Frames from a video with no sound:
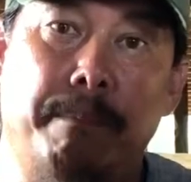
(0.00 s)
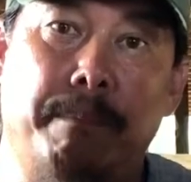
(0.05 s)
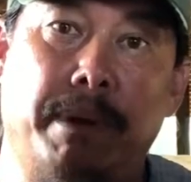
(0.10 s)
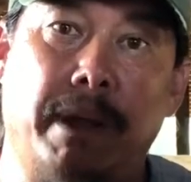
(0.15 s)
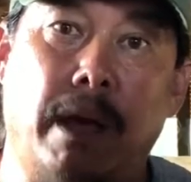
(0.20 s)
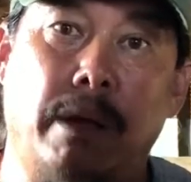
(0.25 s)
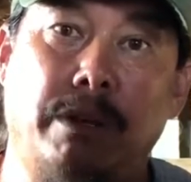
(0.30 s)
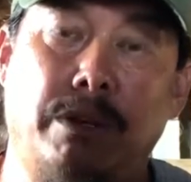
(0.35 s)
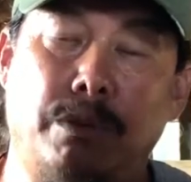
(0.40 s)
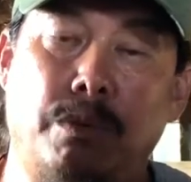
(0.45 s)

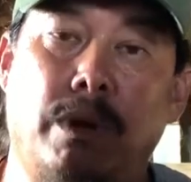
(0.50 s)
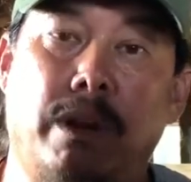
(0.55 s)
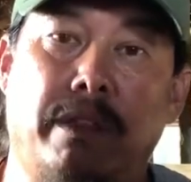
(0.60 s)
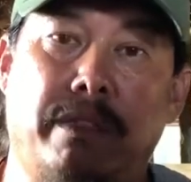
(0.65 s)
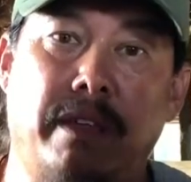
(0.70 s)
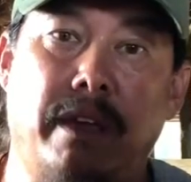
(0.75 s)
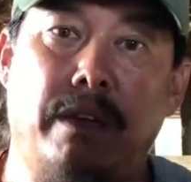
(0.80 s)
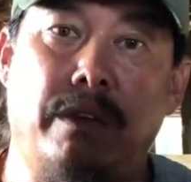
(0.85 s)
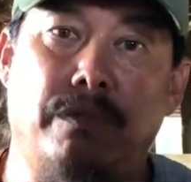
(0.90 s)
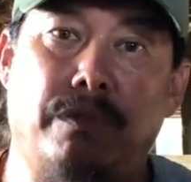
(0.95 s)
But I do want to
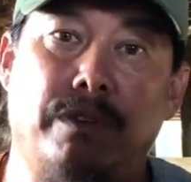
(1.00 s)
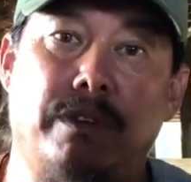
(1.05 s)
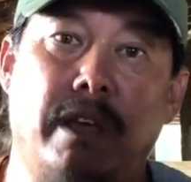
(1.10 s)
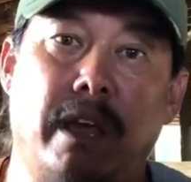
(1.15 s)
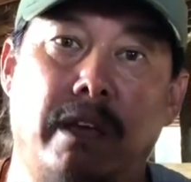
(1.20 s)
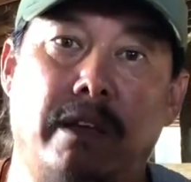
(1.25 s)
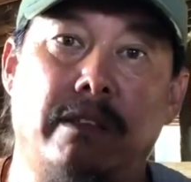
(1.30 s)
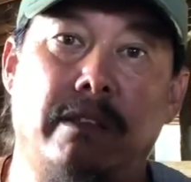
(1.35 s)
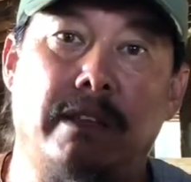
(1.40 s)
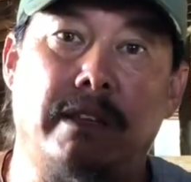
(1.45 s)
thank you for
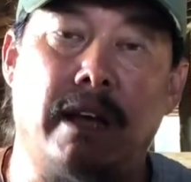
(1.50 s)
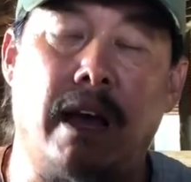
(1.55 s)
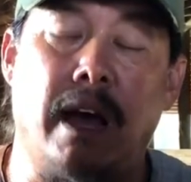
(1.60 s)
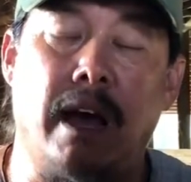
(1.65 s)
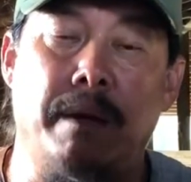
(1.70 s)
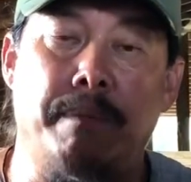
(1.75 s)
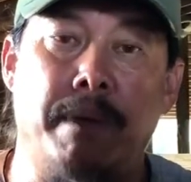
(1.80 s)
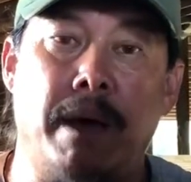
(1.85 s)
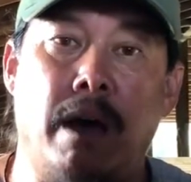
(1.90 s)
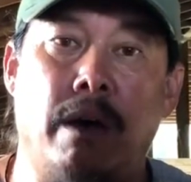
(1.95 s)
taking the
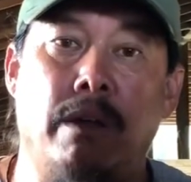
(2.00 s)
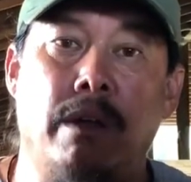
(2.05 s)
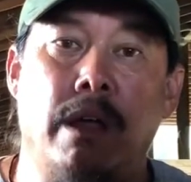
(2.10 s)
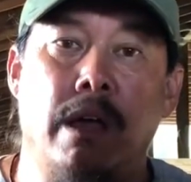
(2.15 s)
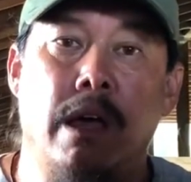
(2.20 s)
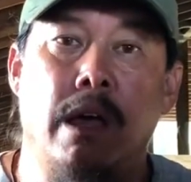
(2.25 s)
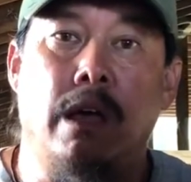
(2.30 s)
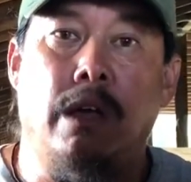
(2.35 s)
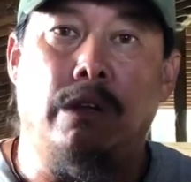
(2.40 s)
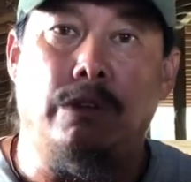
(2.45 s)
time out
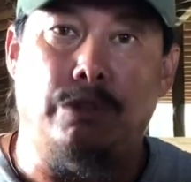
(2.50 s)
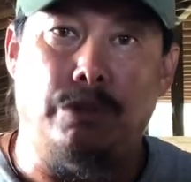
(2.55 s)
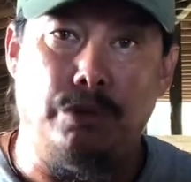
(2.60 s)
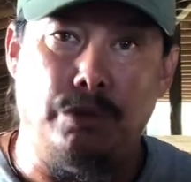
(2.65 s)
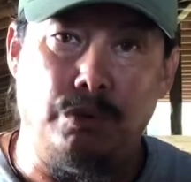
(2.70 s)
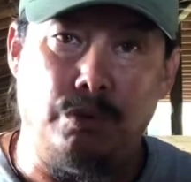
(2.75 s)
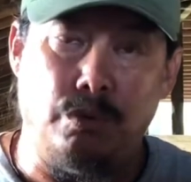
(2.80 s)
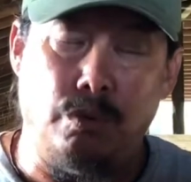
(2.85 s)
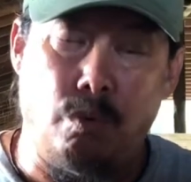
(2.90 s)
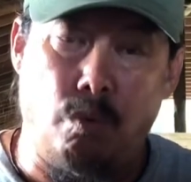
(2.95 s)

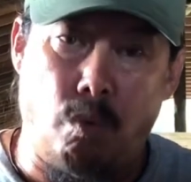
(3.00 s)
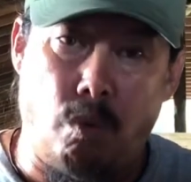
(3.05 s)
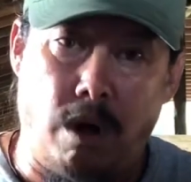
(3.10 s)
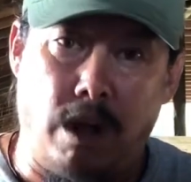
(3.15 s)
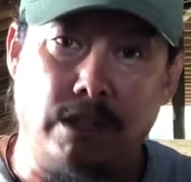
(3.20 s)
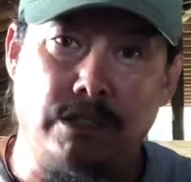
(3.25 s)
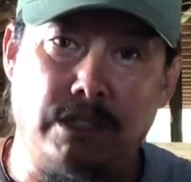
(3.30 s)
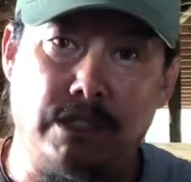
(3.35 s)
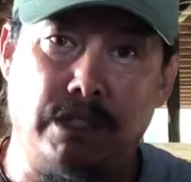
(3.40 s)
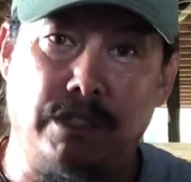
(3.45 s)
to
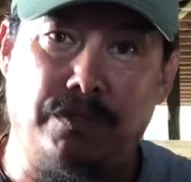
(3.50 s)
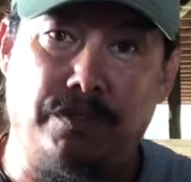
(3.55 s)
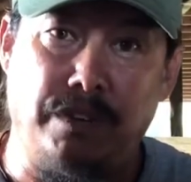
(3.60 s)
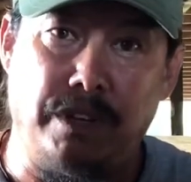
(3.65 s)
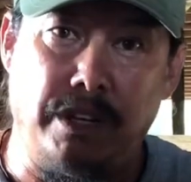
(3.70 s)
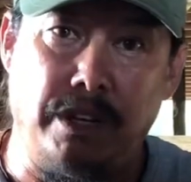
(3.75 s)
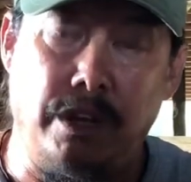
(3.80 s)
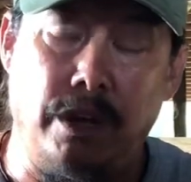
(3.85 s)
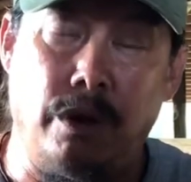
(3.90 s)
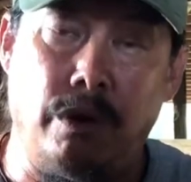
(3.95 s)
watch this
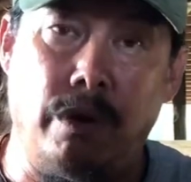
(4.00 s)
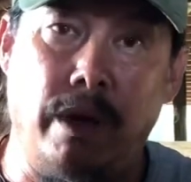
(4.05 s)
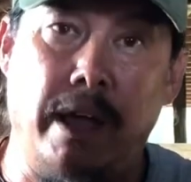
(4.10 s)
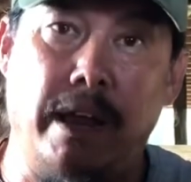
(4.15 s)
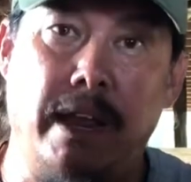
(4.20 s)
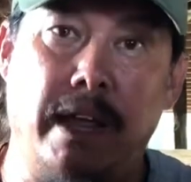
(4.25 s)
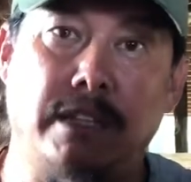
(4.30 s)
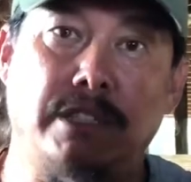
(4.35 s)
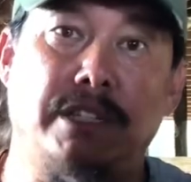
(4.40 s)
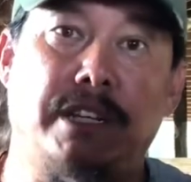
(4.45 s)
video
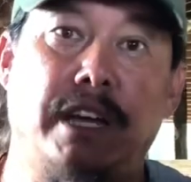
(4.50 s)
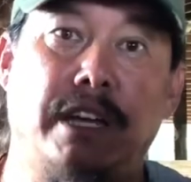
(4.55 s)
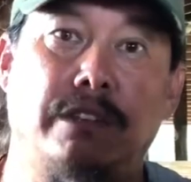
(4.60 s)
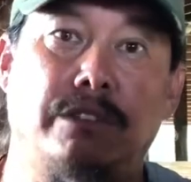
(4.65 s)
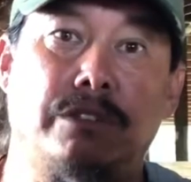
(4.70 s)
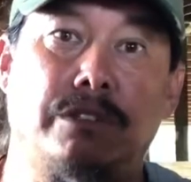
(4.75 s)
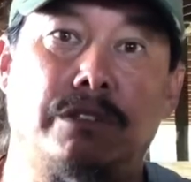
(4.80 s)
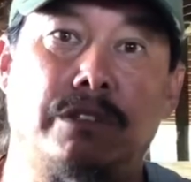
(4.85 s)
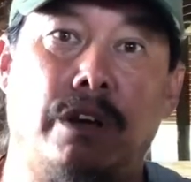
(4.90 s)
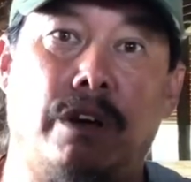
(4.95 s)
and
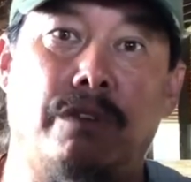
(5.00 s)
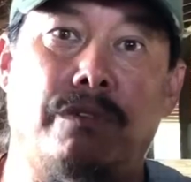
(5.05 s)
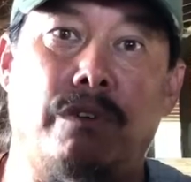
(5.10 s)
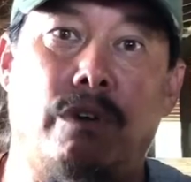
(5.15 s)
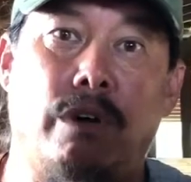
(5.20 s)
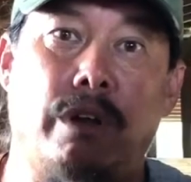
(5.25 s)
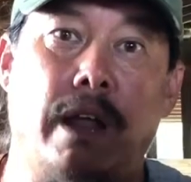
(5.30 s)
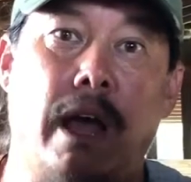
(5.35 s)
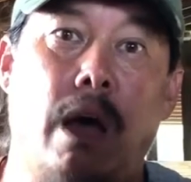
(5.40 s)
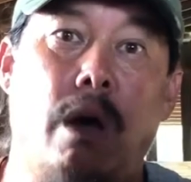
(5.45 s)
educate yourself
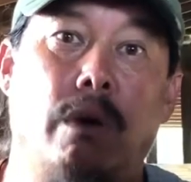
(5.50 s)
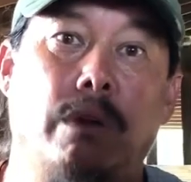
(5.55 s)
on